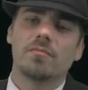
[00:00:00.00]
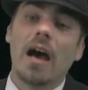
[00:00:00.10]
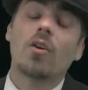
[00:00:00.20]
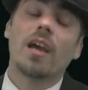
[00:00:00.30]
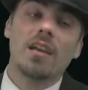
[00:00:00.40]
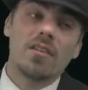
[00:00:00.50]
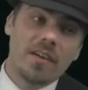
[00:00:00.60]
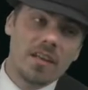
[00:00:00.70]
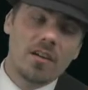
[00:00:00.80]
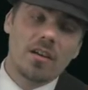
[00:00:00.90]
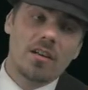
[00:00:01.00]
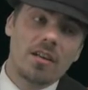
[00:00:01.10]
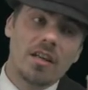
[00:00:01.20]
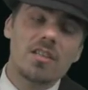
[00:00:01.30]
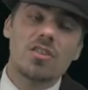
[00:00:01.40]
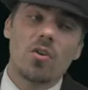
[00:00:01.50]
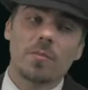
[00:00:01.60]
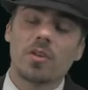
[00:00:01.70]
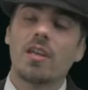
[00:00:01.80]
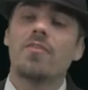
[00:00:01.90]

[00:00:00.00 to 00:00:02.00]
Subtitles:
Now, okay, it is notable.